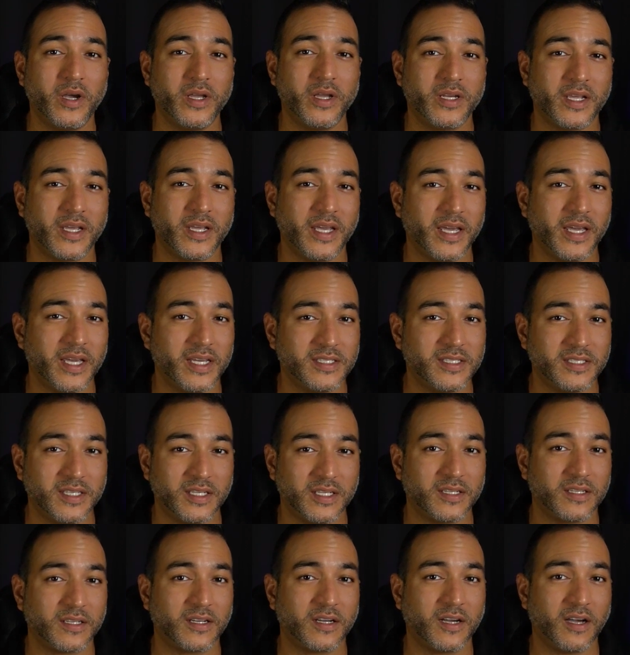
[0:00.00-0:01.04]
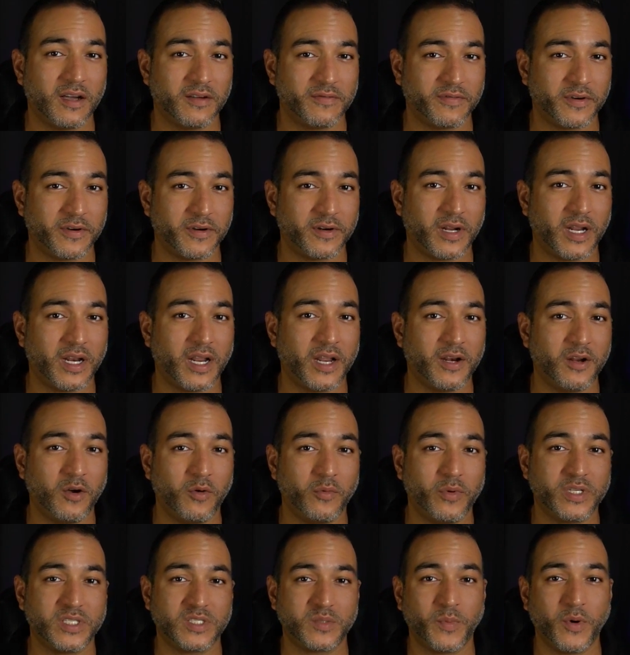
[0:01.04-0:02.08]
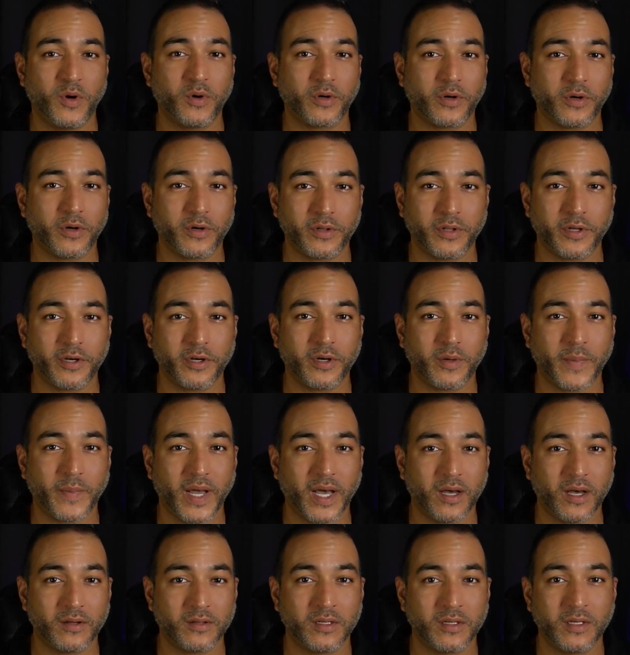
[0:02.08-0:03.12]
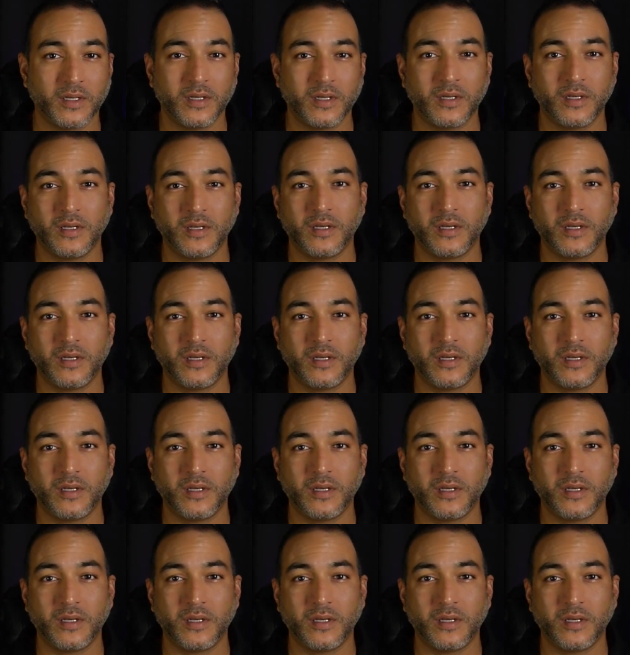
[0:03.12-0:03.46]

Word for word: what isn't covered? And I know we spoke earlier about,